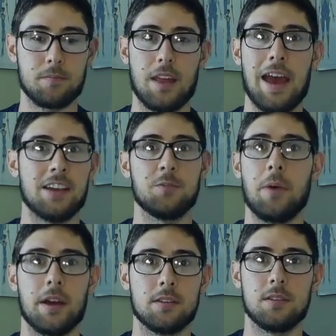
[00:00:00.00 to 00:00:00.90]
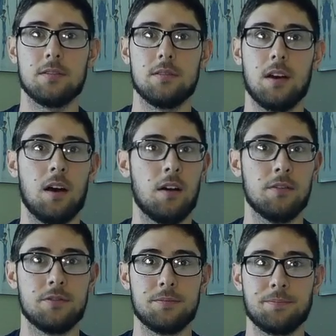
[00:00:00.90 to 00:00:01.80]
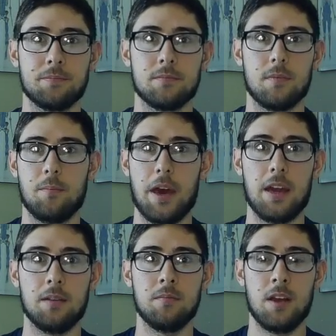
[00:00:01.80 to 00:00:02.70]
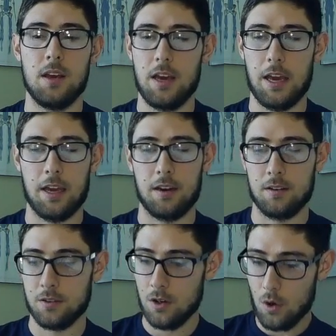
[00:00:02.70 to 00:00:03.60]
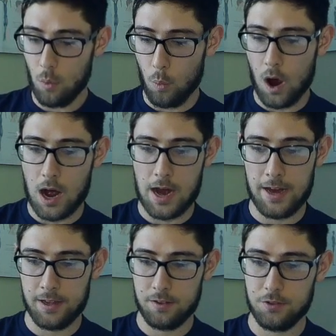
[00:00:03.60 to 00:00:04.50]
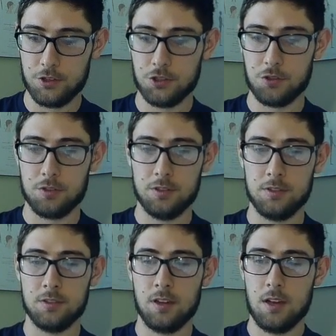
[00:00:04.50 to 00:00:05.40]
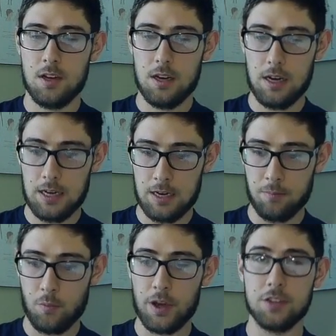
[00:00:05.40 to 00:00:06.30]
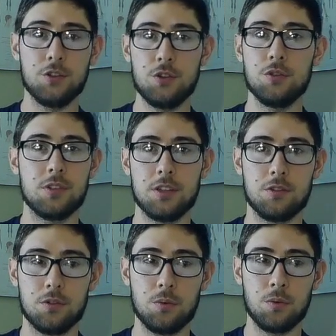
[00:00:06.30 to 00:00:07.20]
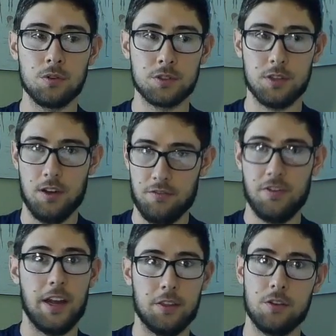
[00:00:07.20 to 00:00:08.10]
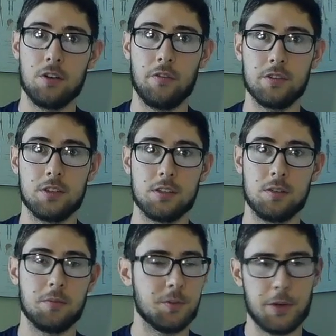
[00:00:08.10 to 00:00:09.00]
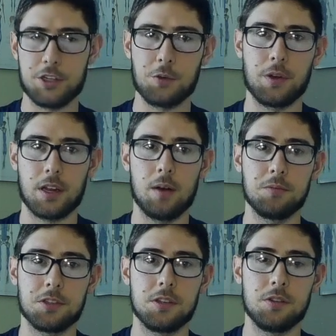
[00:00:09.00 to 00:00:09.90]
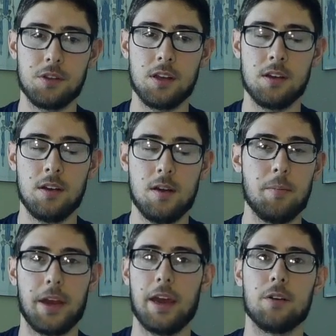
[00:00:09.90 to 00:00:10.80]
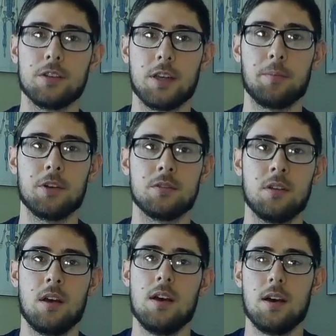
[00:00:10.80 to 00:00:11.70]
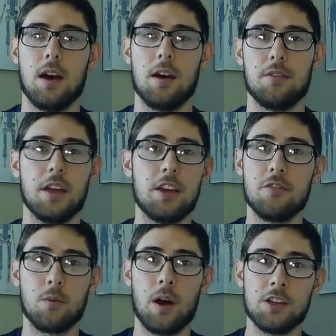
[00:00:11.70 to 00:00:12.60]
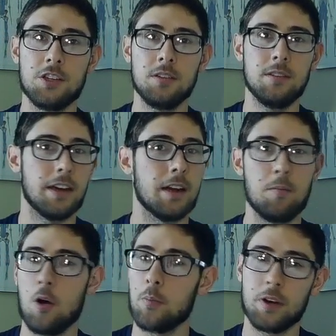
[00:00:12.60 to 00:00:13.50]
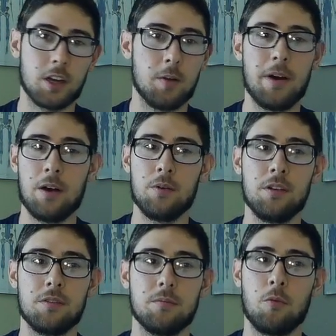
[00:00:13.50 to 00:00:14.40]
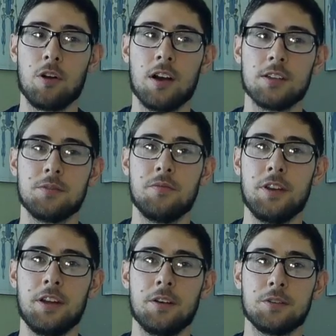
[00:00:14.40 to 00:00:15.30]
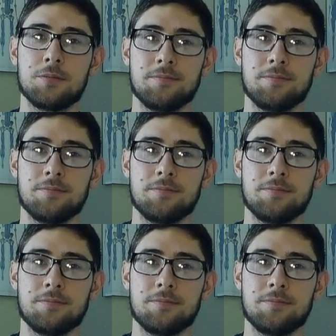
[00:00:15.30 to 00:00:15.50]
aspect of pain and why the certain ways you use these tools affect the nervous system, especially when it comes to the mechanoreceptors. Thank you for watching, and I'm hoping to come out with more awesome videos.